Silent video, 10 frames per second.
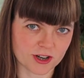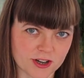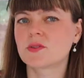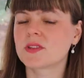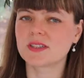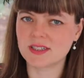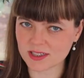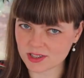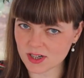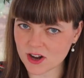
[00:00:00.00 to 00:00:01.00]
So the
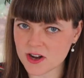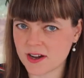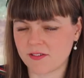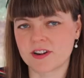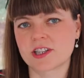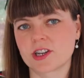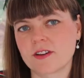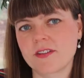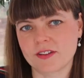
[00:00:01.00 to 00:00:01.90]
dictionary definition of